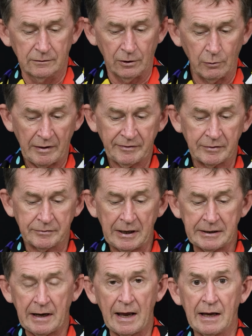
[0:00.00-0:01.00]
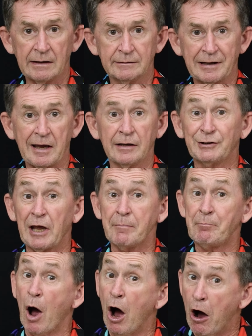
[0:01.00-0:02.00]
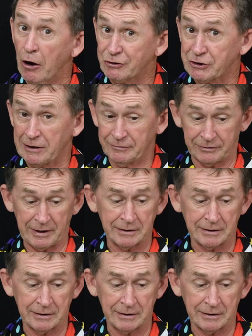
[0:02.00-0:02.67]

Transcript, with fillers: So as I said, the Posh, as